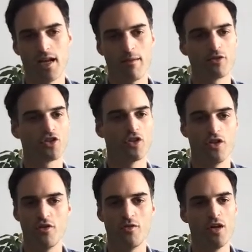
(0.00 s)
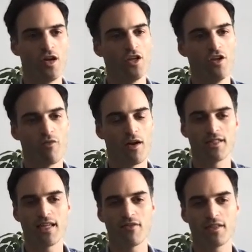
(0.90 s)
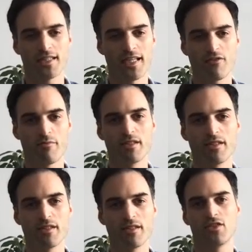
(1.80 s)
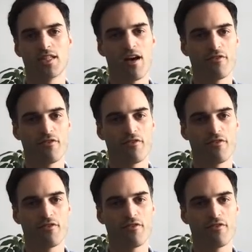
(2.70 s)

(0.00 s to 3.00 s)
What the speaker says: I'm sure you've run several successful businesses yourself.